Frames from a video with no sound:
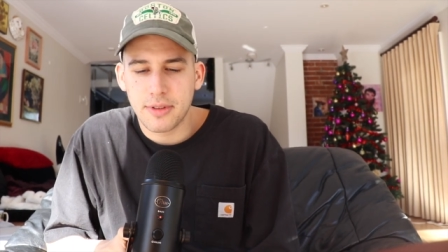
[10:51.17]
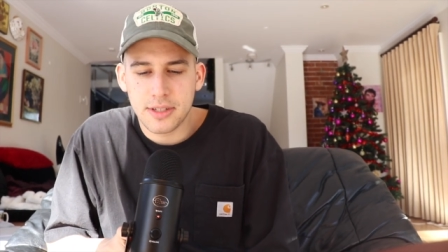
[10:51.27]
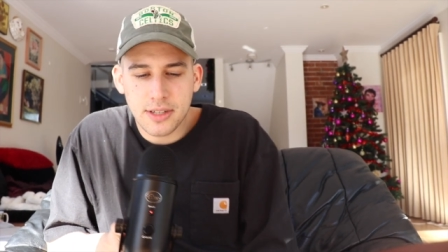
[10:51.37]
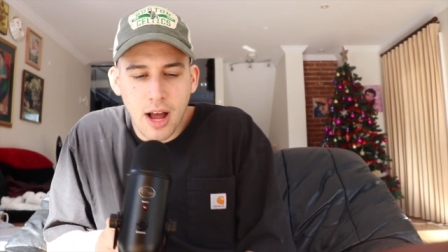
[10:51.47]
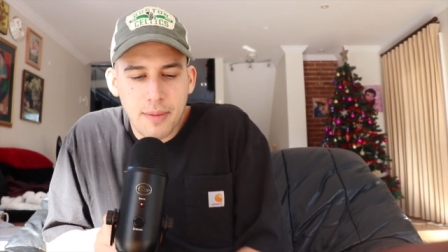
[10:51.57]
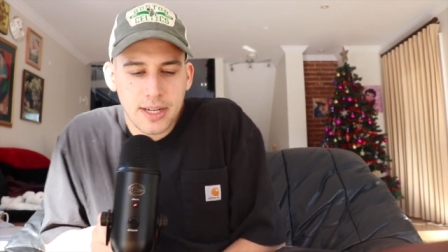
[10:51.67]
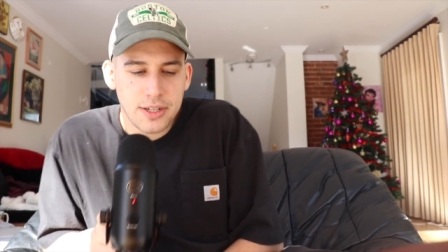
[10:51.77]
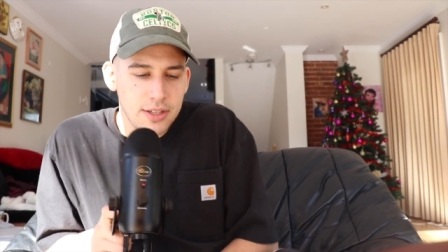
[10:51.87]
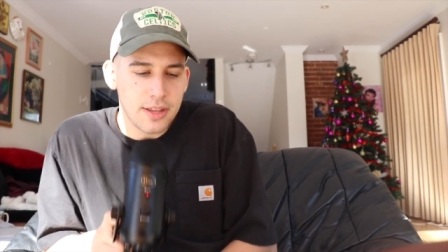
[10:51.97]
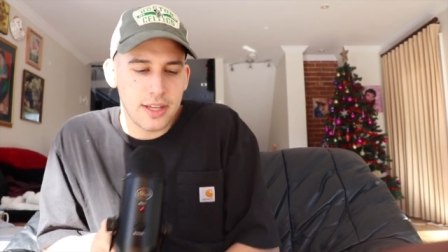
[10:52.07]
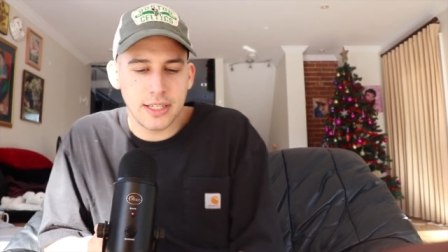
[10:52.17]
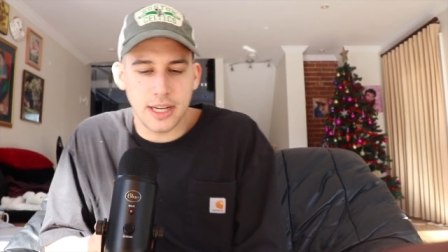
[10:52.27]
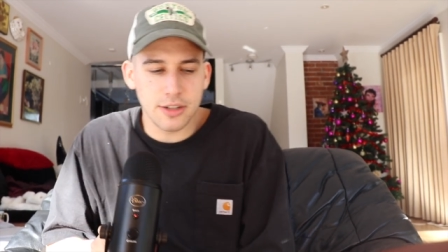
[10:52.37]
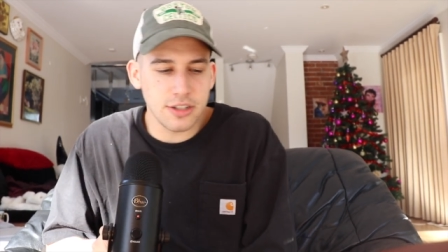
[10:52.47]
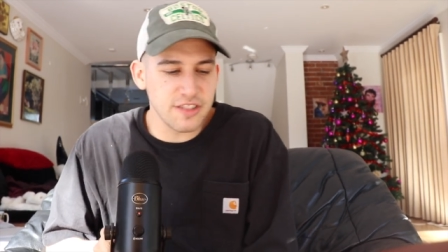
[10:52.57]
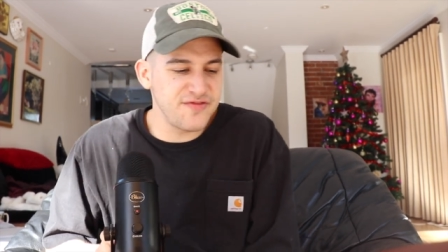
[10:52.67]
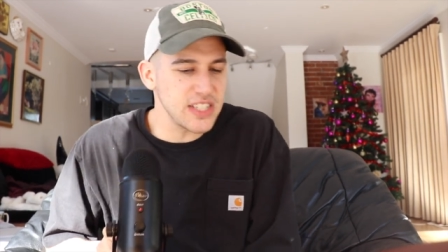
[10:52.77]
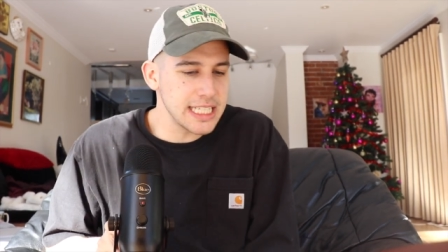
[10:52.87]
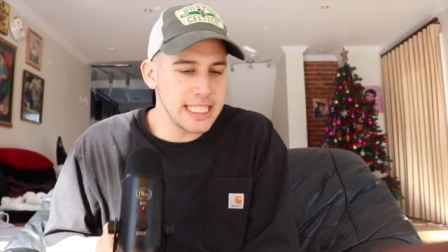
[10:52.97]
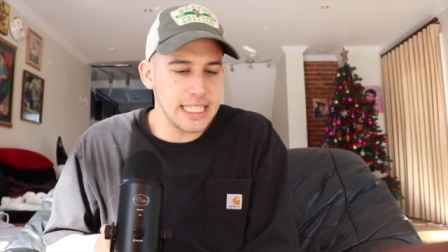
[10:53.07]
Stop touching the thing, Dean. You're just a
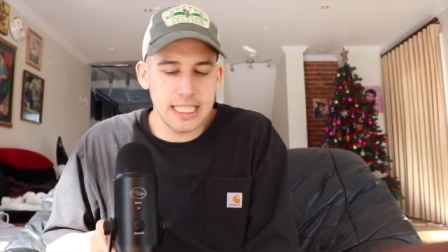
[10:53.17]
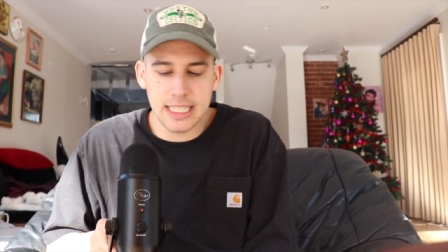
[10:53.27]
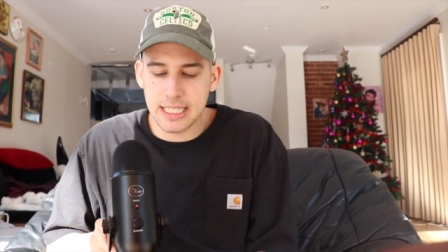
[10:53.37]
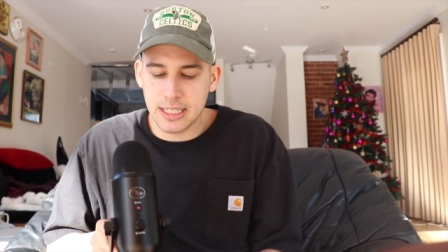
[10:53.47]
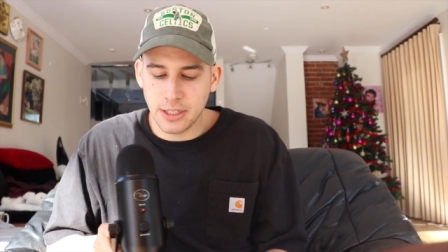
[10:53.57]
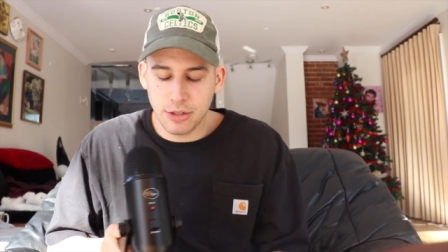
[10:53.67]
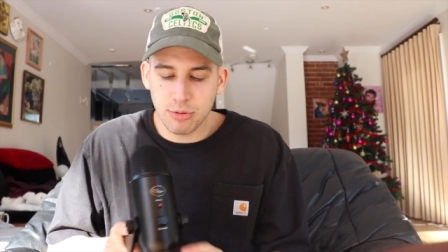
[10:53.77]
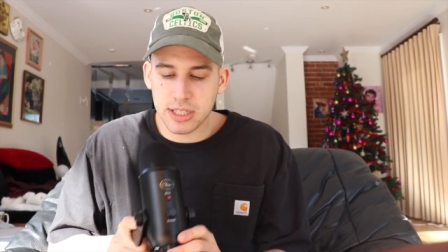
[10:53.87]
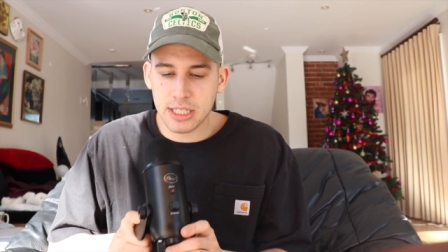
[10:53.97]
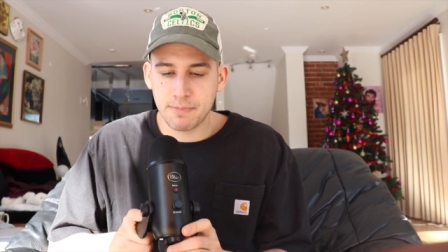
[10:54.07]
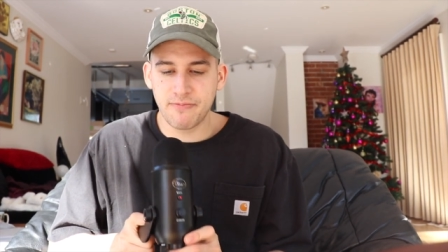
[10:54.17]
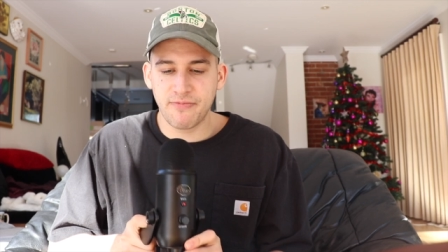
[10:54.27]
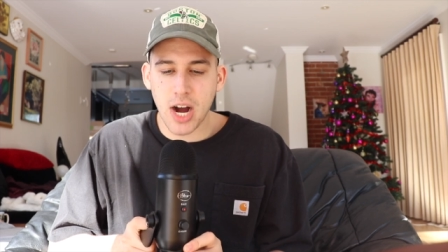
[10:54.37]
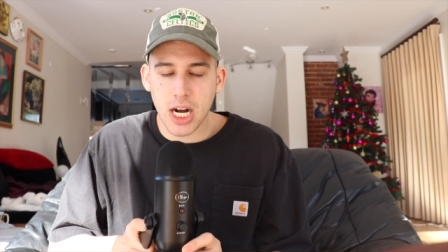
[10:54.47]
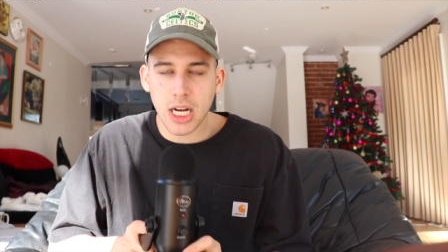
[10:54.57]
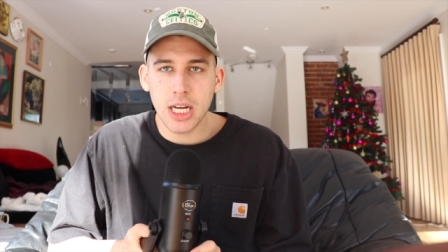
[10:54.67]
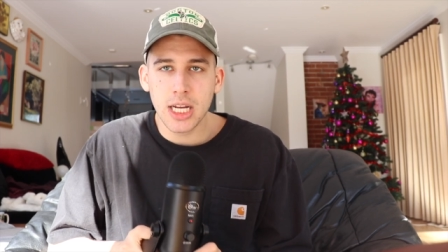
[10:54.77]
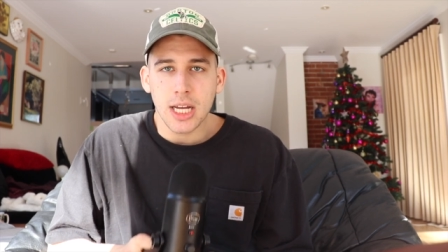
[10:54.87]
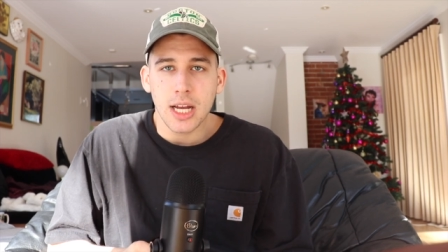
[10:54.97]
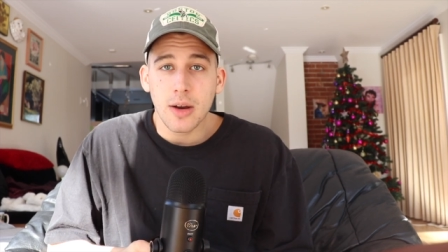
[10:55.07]
fucking idiot. Useless fuck.
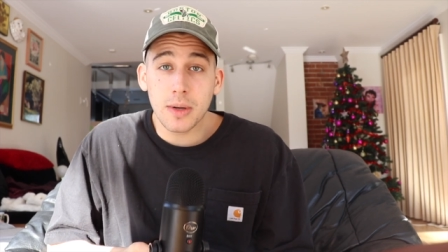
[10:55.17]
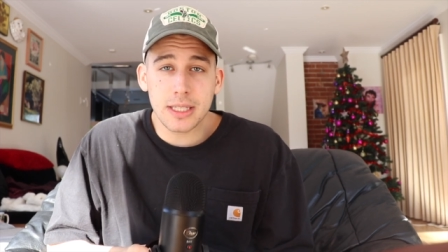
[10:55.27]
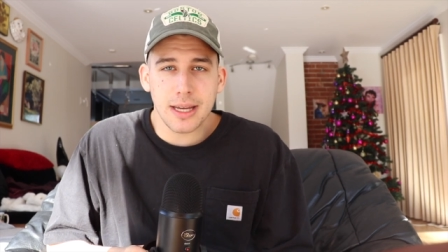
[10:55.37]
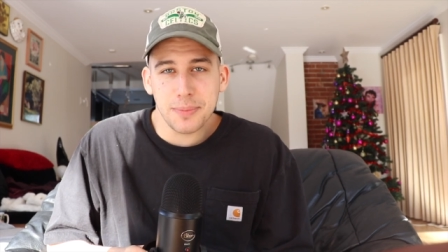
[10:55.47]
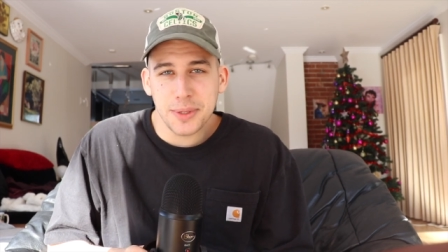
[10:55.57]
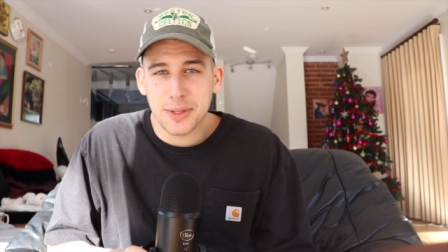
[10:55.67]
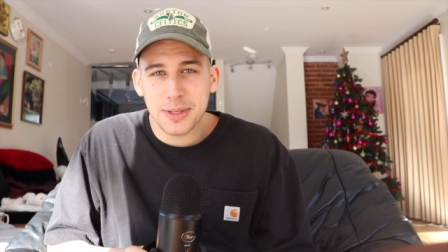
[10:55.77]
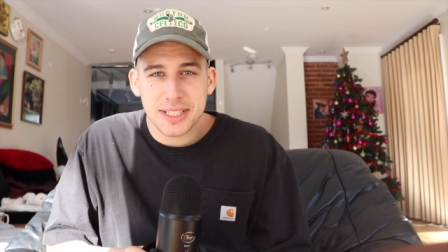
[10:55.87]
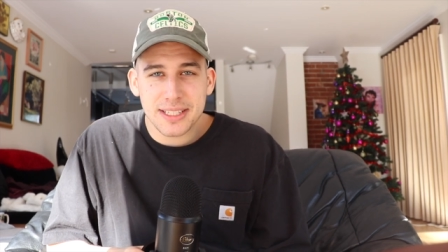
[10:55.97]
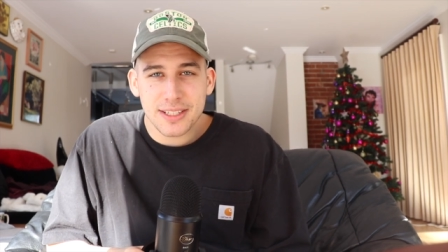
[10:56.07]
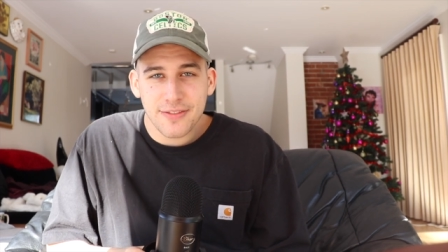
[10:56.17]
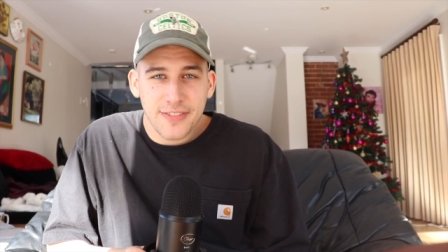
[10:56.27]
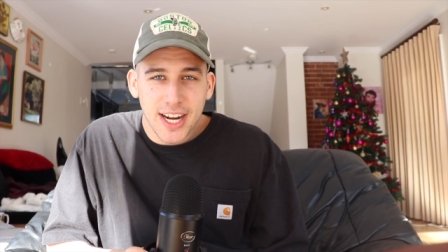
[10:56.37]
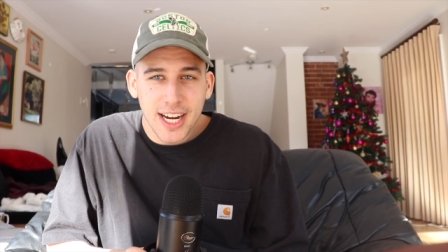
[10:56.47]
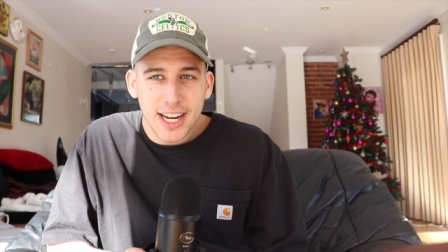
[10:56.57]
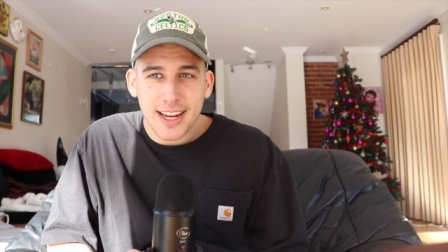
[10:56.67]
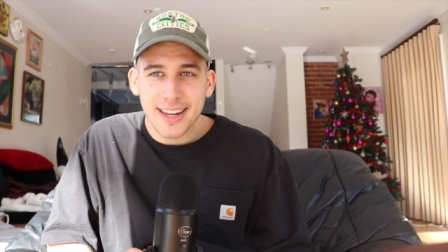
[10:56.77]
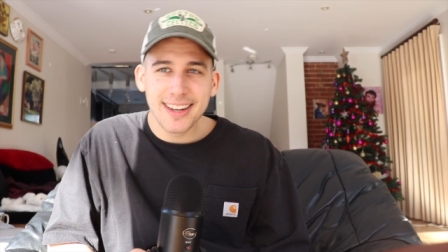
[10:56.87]
What's up, you useless fuck?